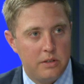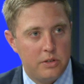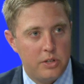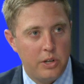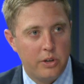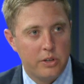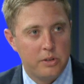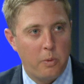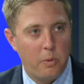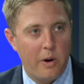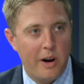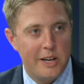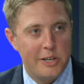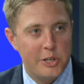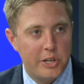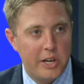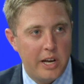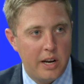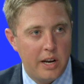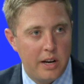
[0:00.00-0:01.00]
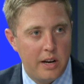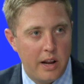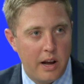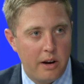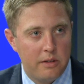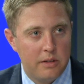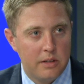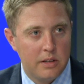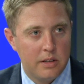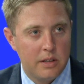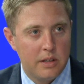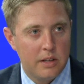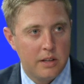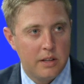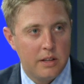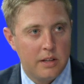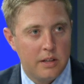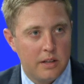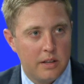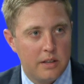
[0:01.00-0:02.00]
she looks more educated now?
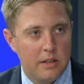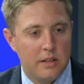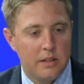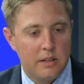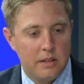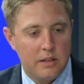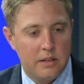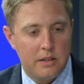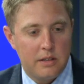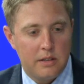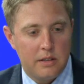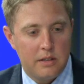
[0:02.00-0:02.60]
Yeah, I guess